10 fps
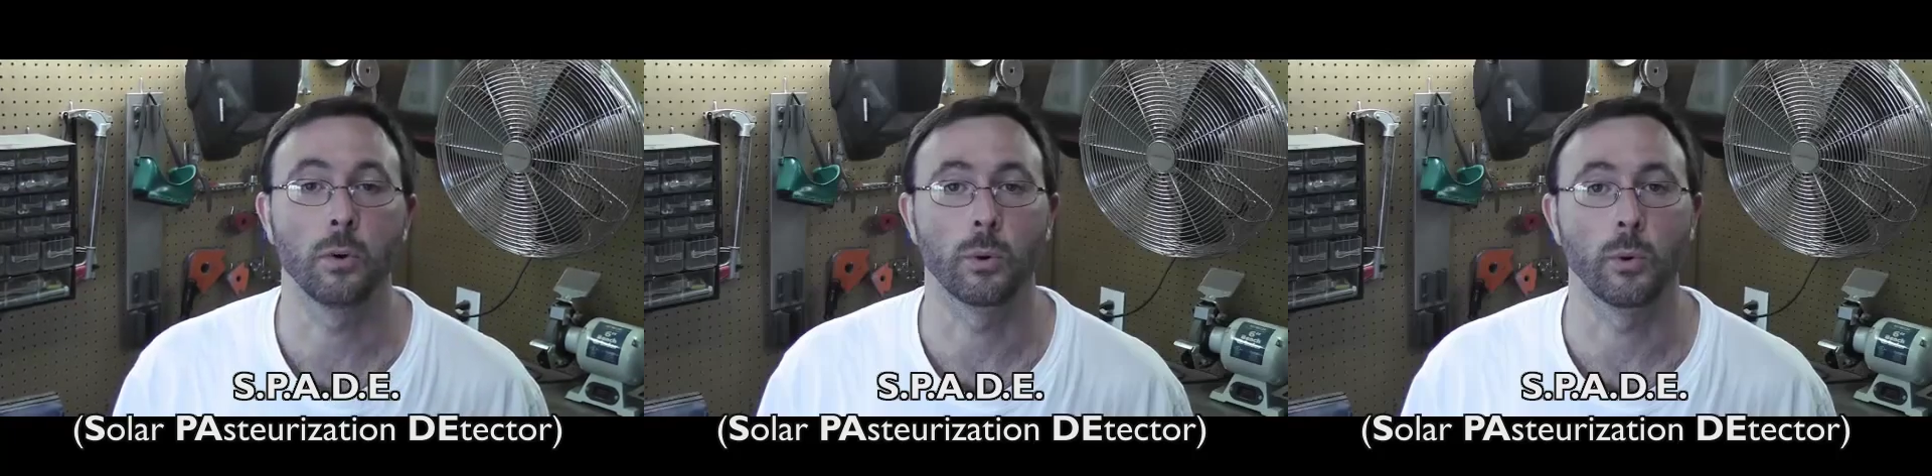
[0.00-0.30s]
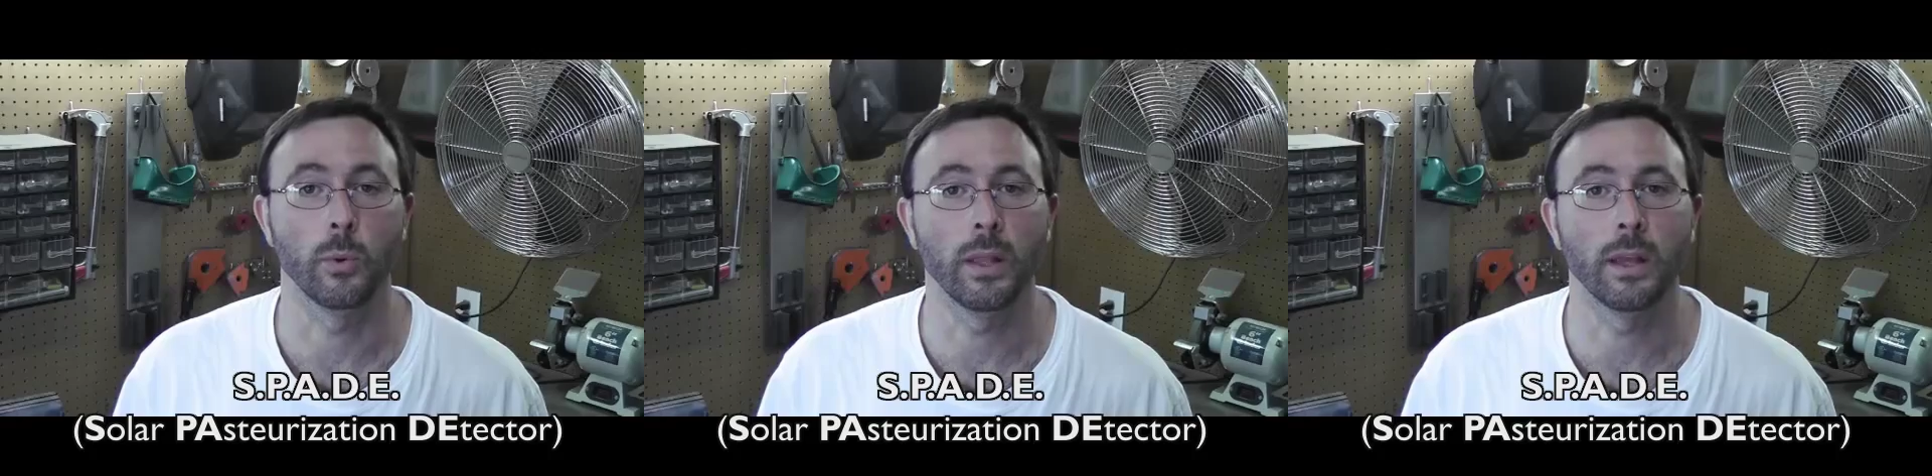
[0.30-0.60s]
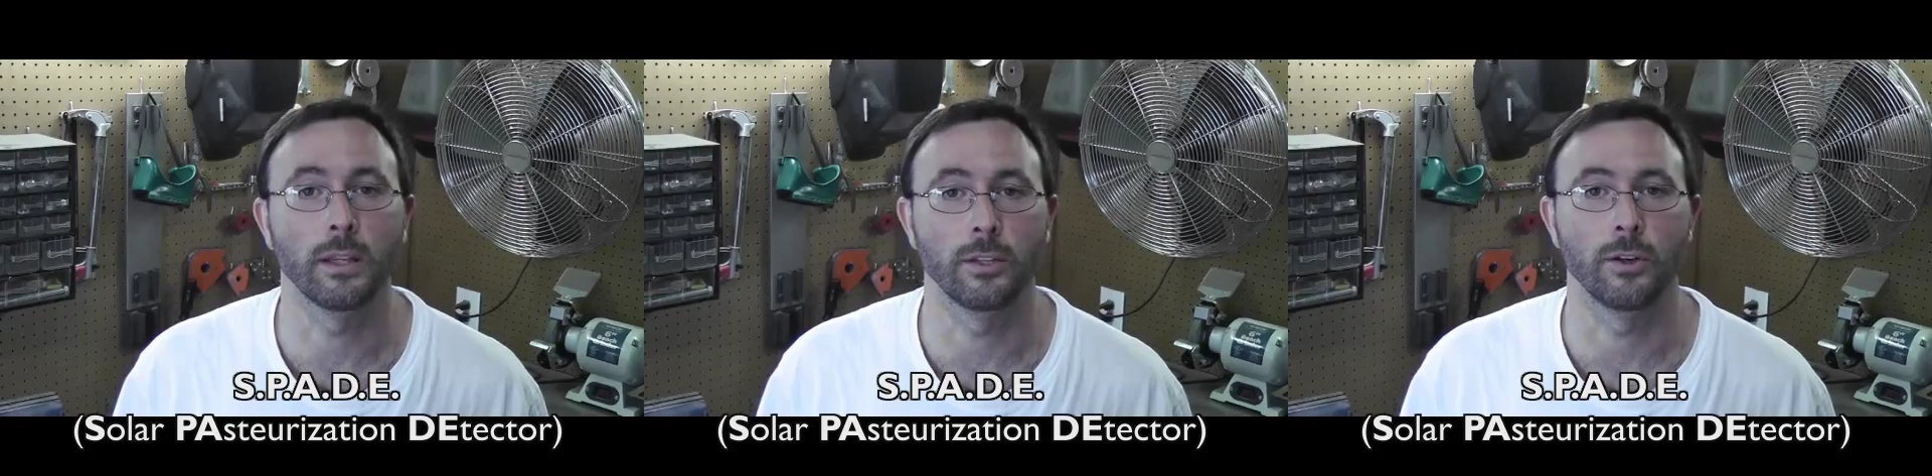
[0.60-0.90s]
or what we
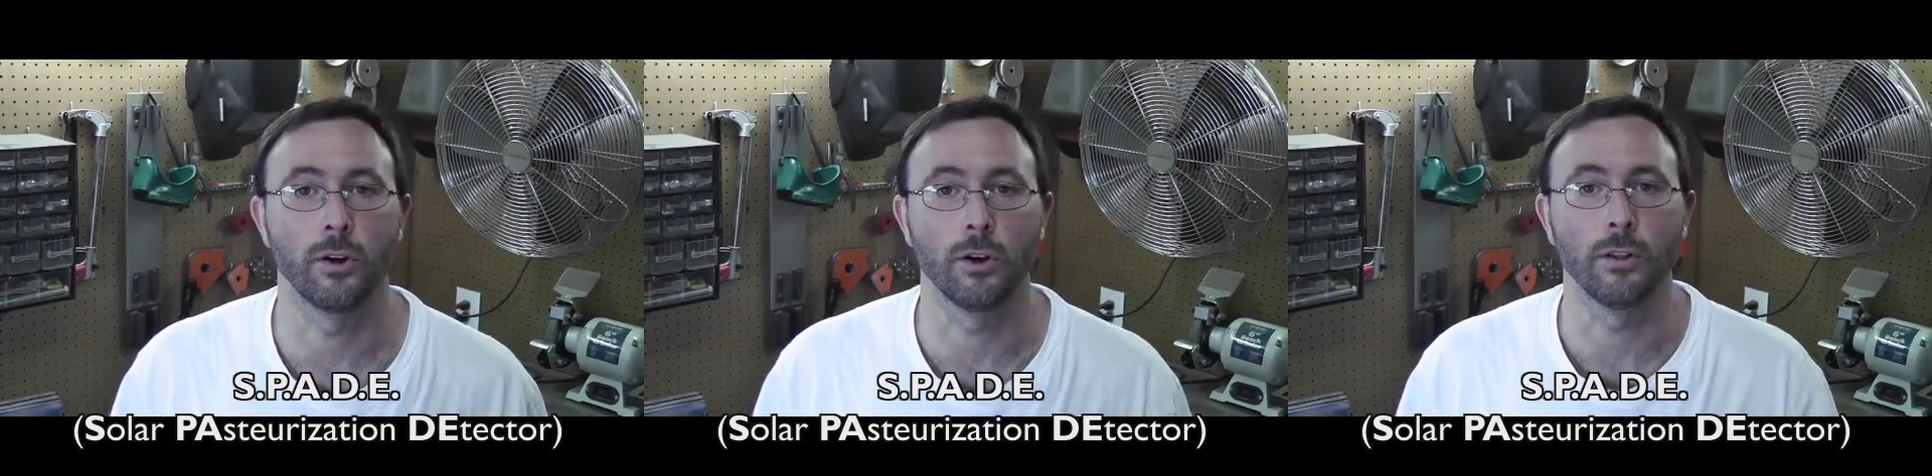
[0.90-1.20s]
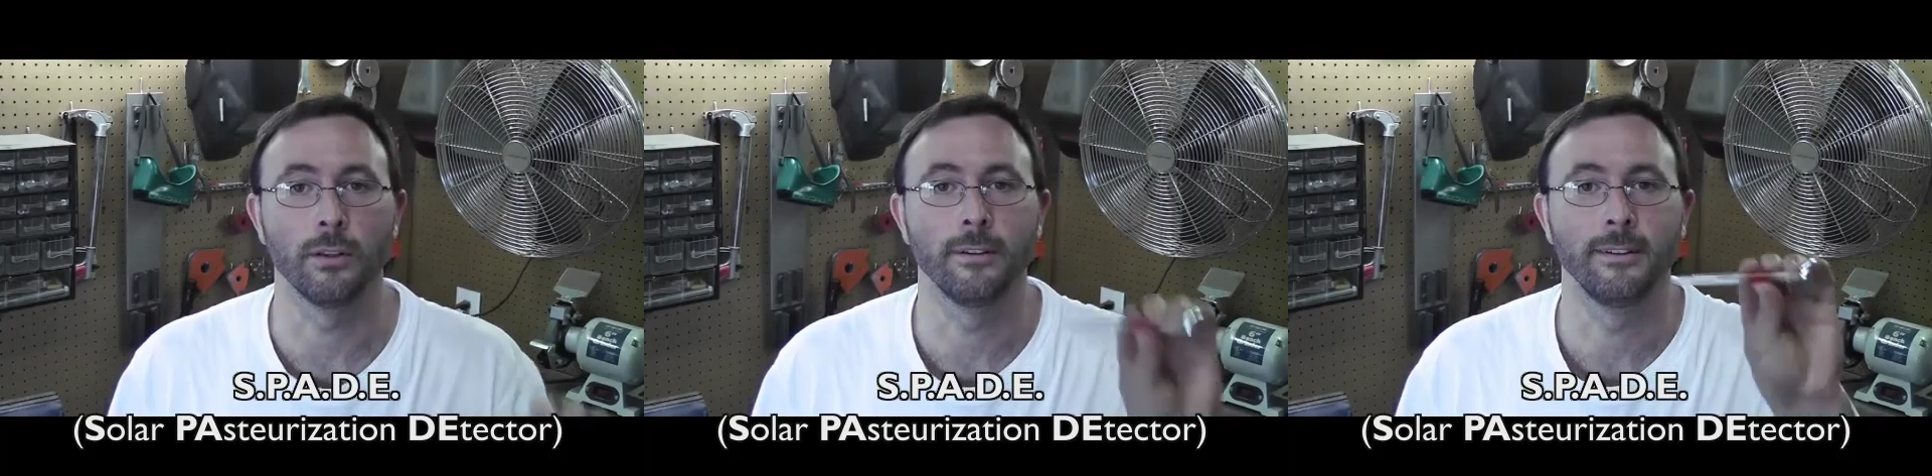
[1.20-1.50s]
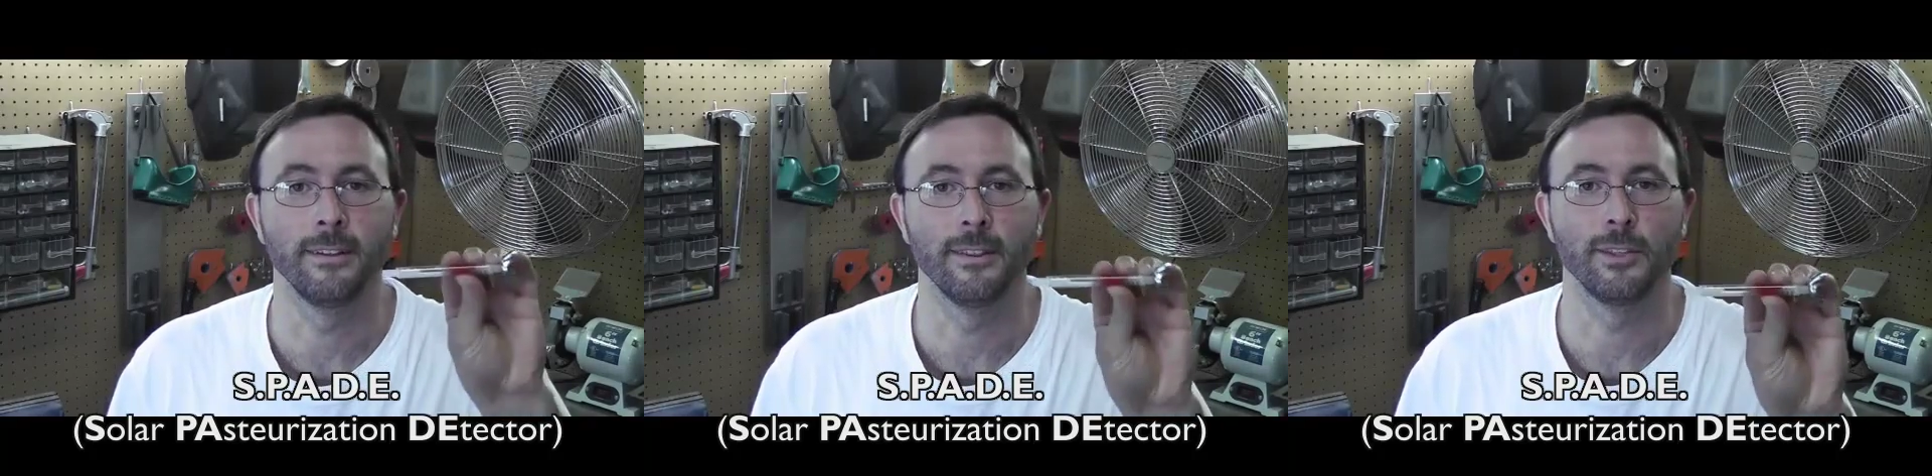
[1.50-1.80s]
like to call
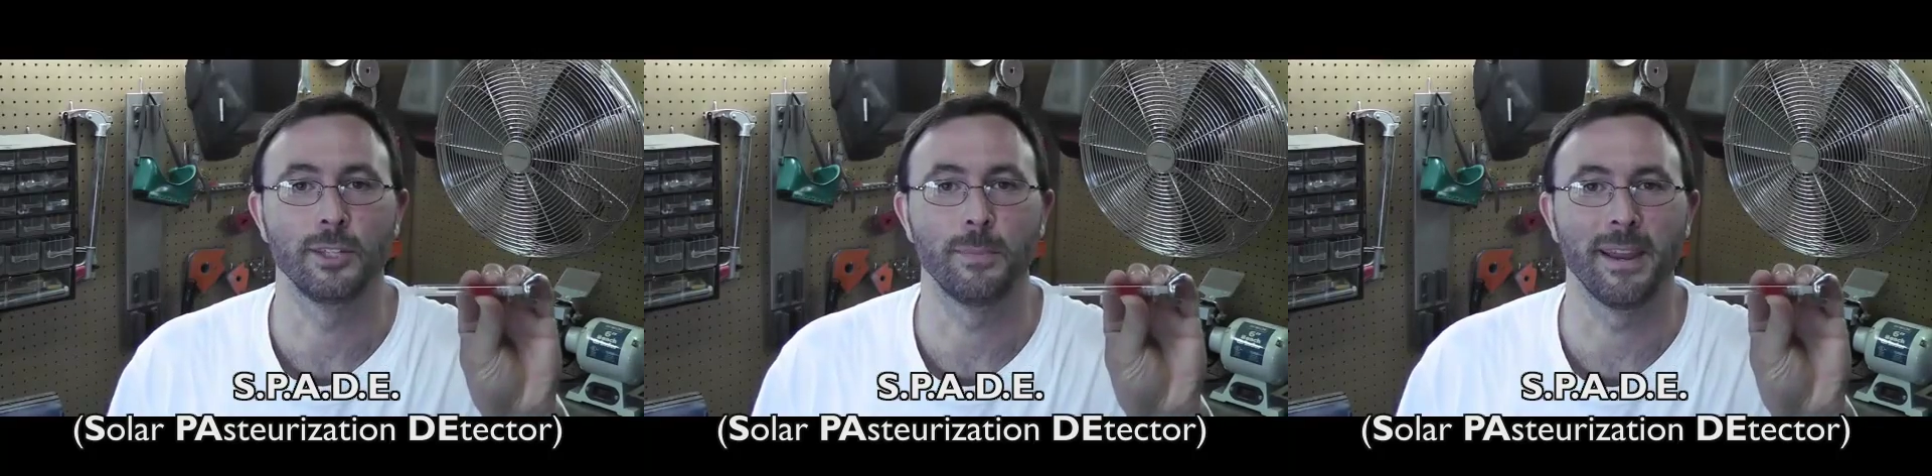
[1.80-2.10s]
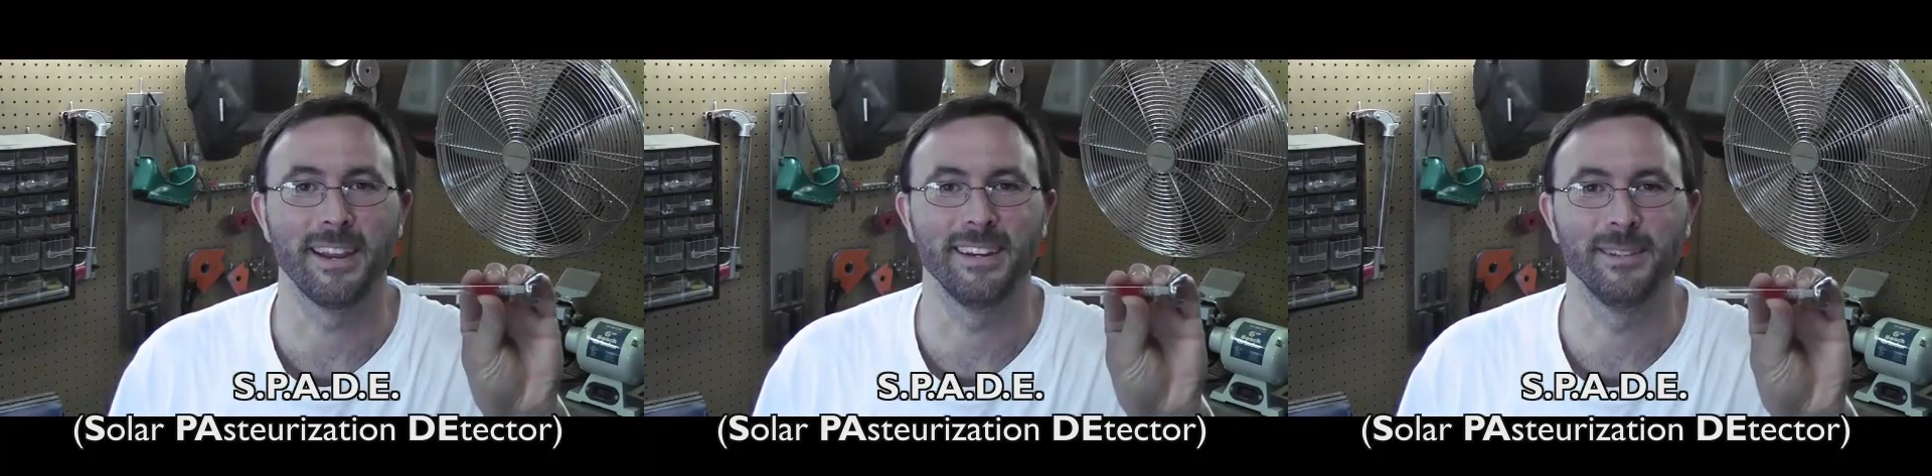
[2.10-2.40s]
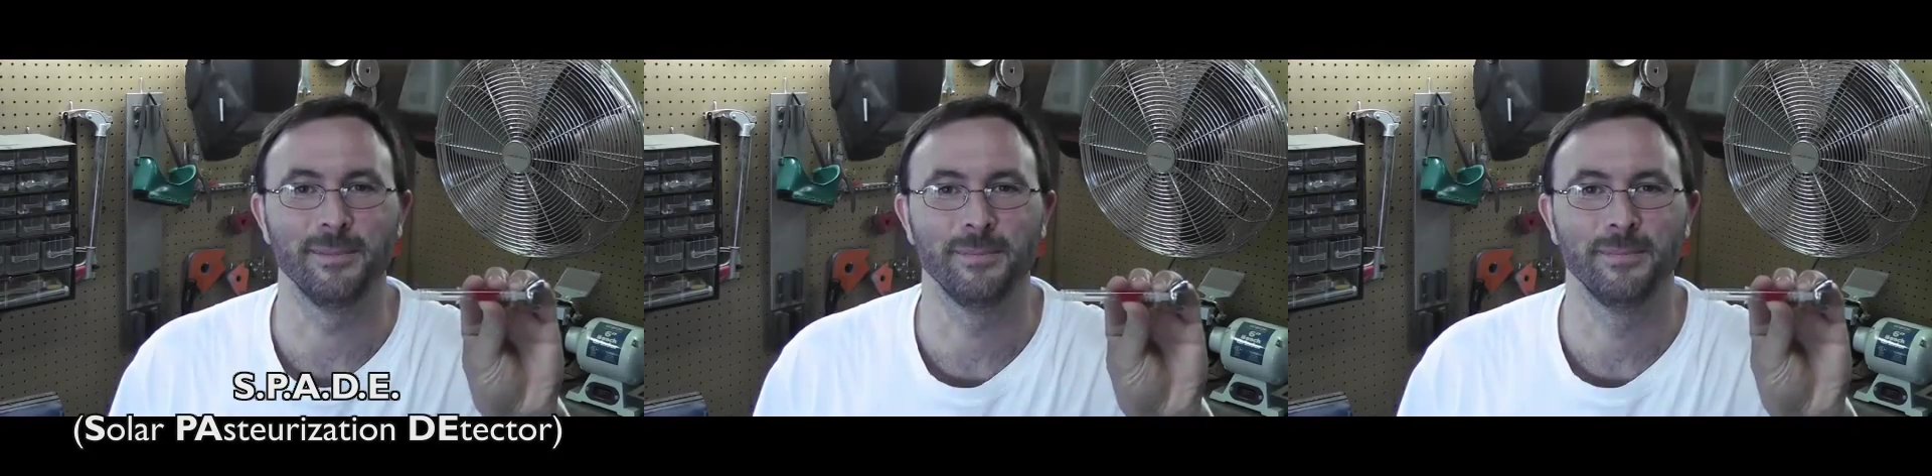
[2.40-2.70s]
the
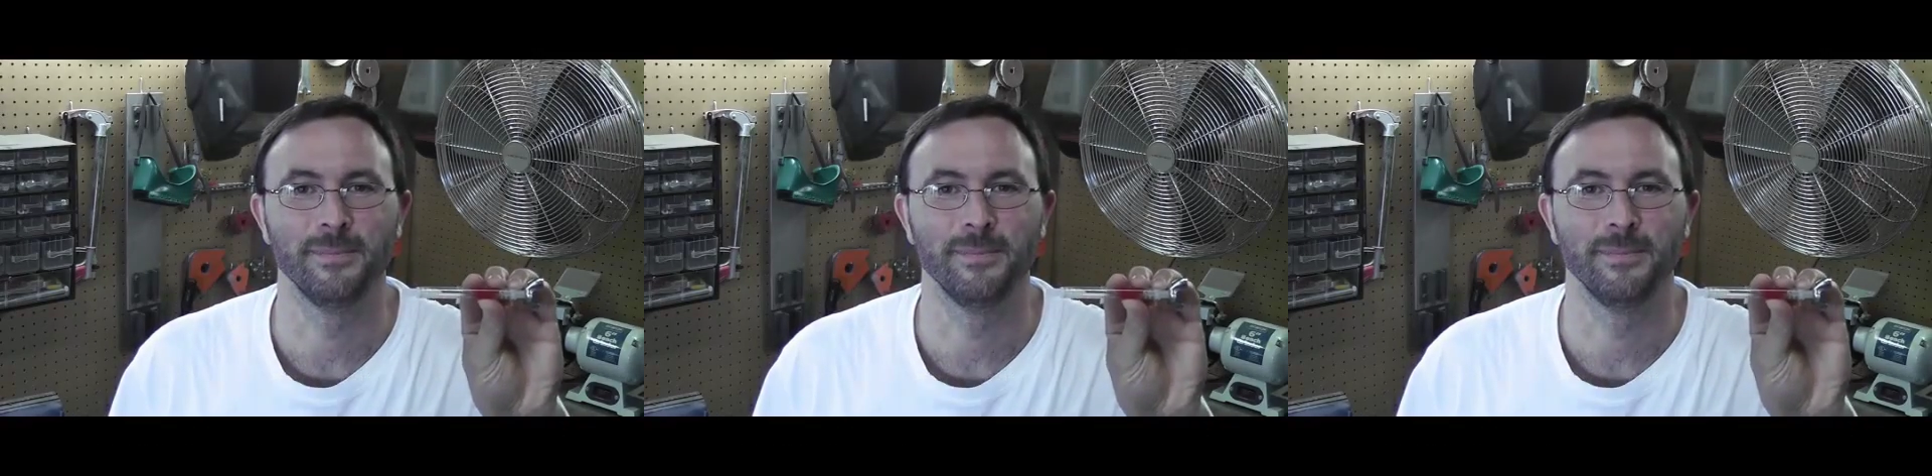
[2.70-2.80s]
spade.